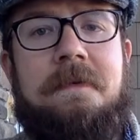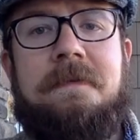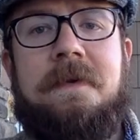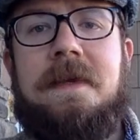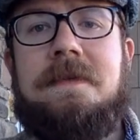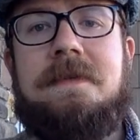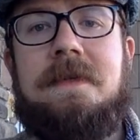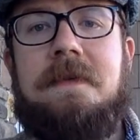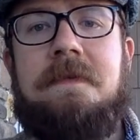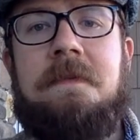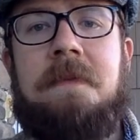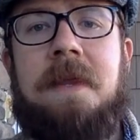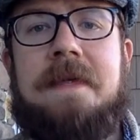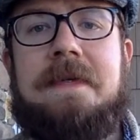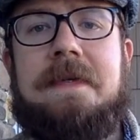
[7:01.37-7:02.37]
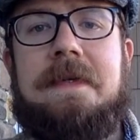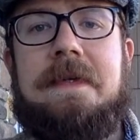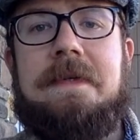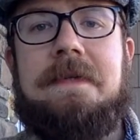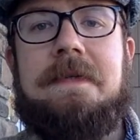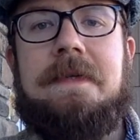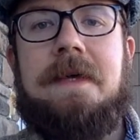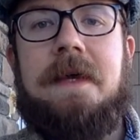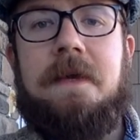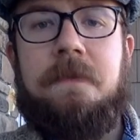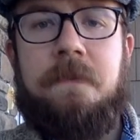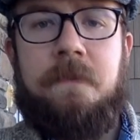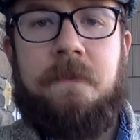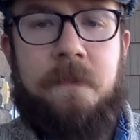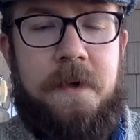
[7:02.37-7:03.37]
friends. Live in blessedness.
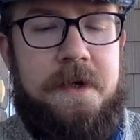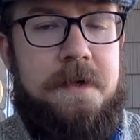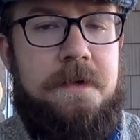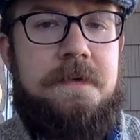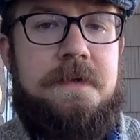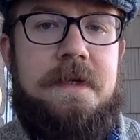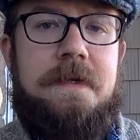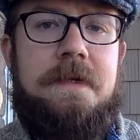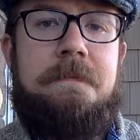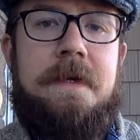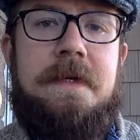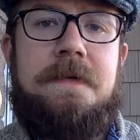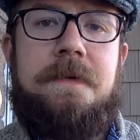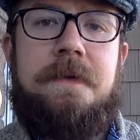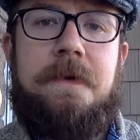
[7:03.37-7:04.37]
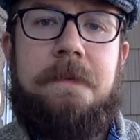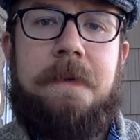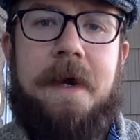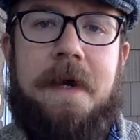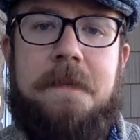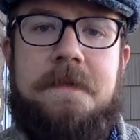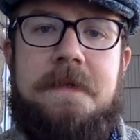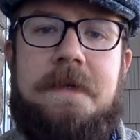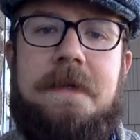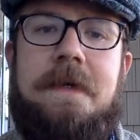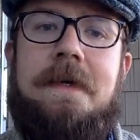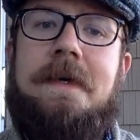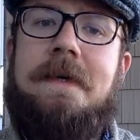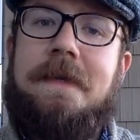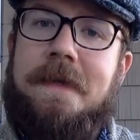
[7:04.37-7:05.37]
And when you sit in peace with your pipes,
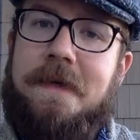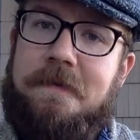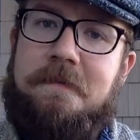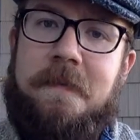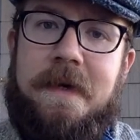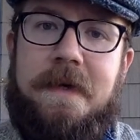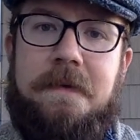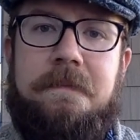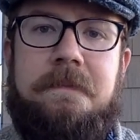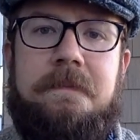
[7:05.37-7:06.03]
think of me.